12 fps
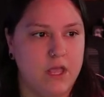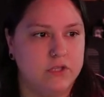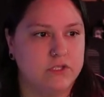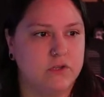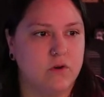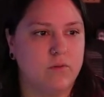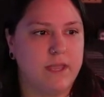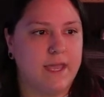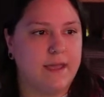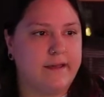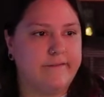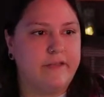So we
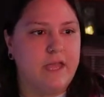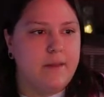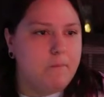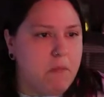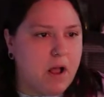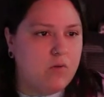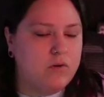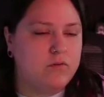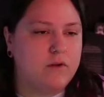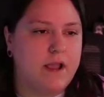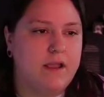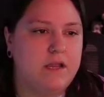have mountain
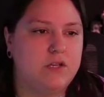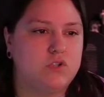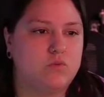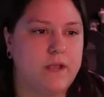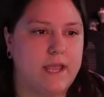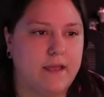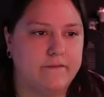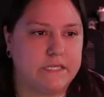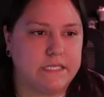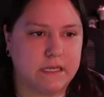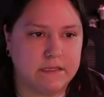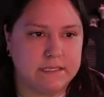range, we have a
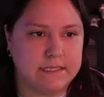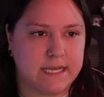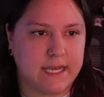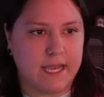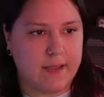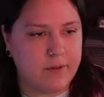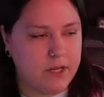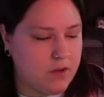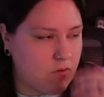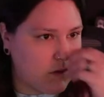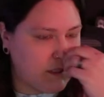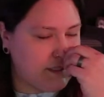sunset happening
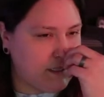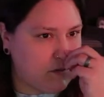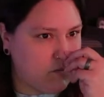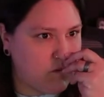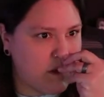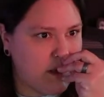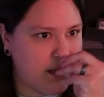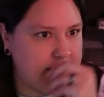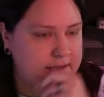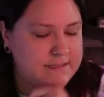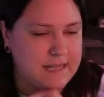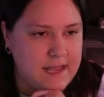or a
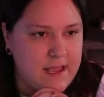sunrise,